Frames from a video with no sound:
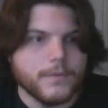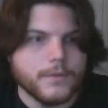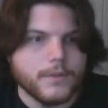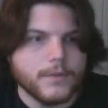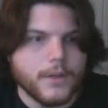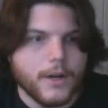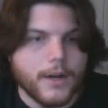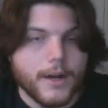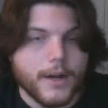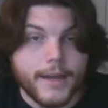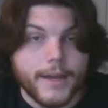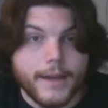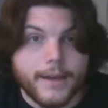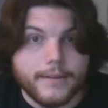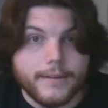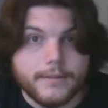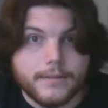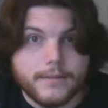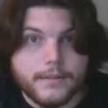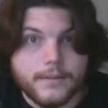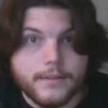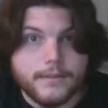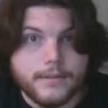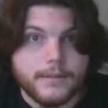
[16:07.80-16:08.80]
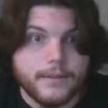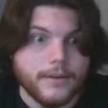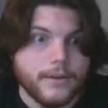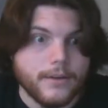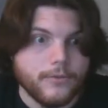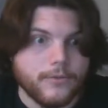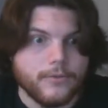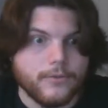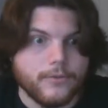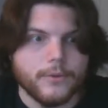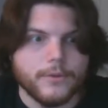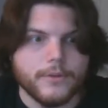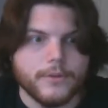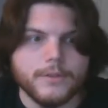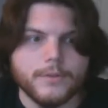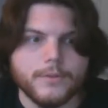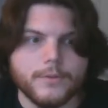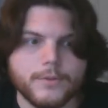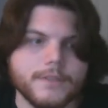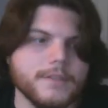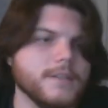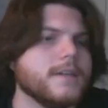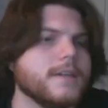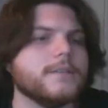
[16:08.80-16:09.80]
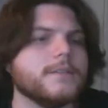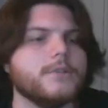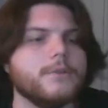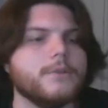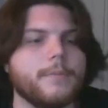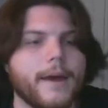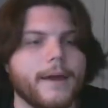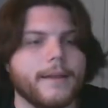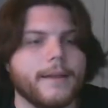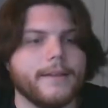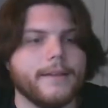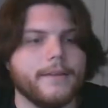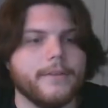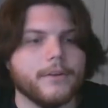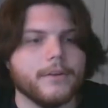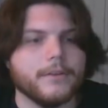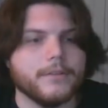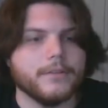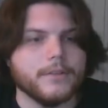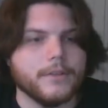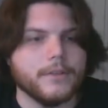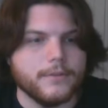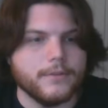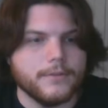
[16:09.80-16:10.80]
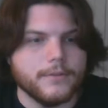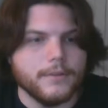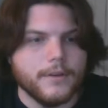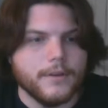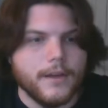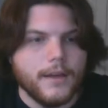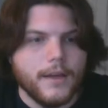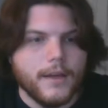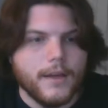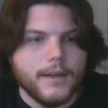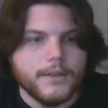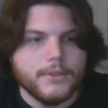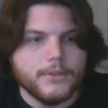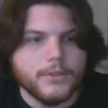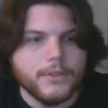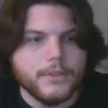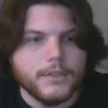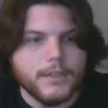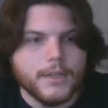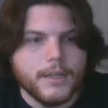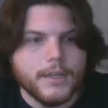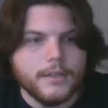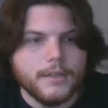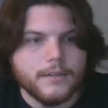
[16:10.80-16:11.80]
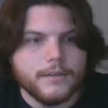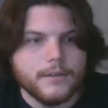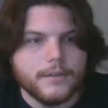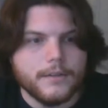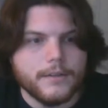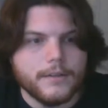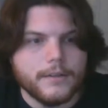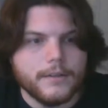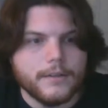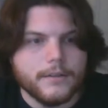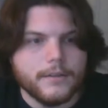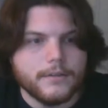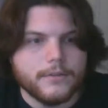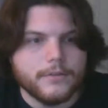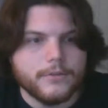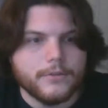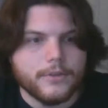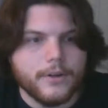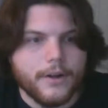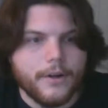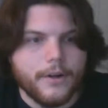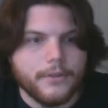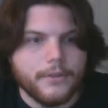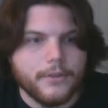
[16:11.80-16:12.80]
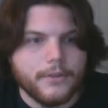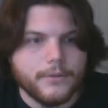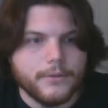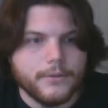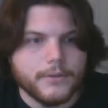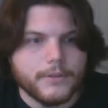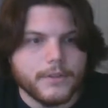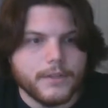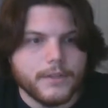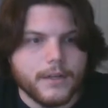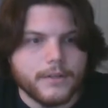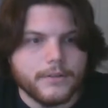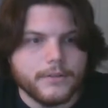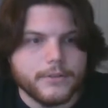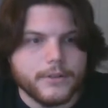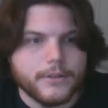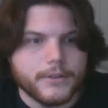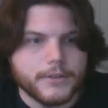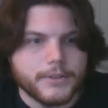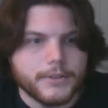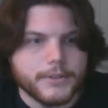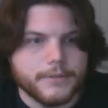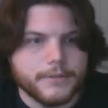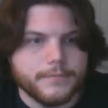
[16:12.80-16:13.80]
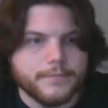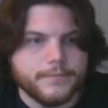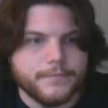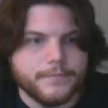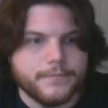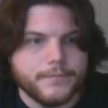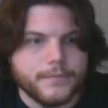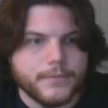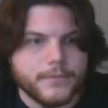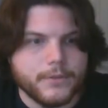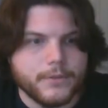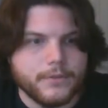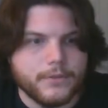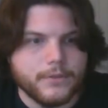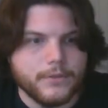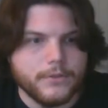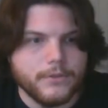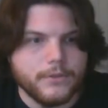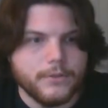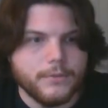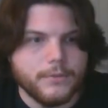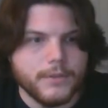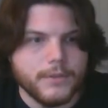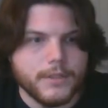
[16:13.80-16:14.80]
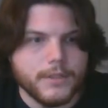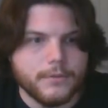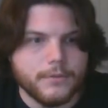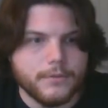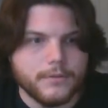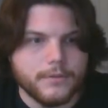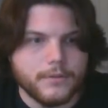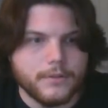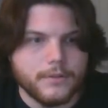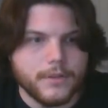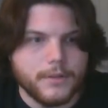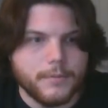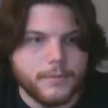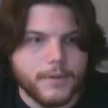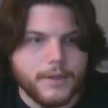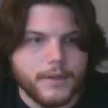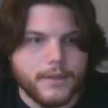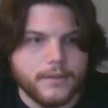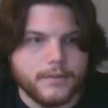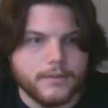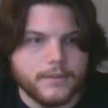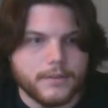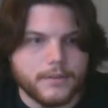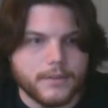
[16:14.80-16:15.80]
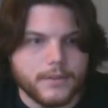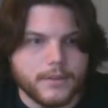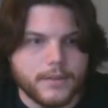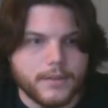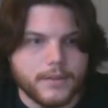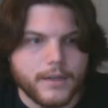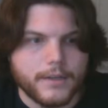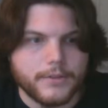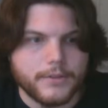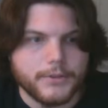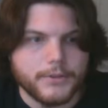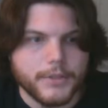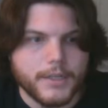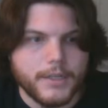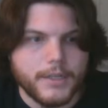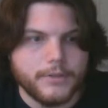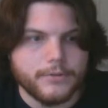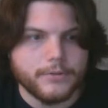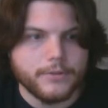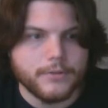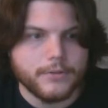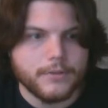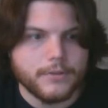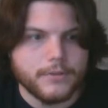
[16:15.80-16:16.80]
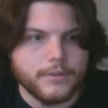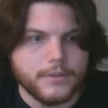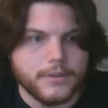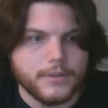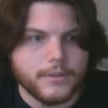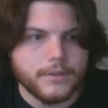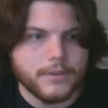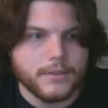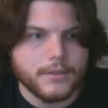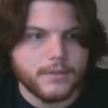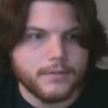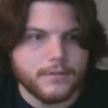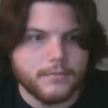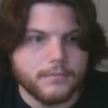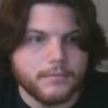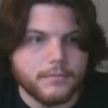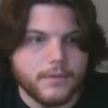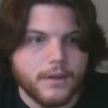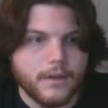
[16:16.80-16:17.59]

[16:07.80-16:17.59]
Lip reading: Alright guys, CCl4. This one's not too bad either. So just to get started, let's draw out the Lewis dot structure. So essentially what this one's going to be is just a tetrahedral system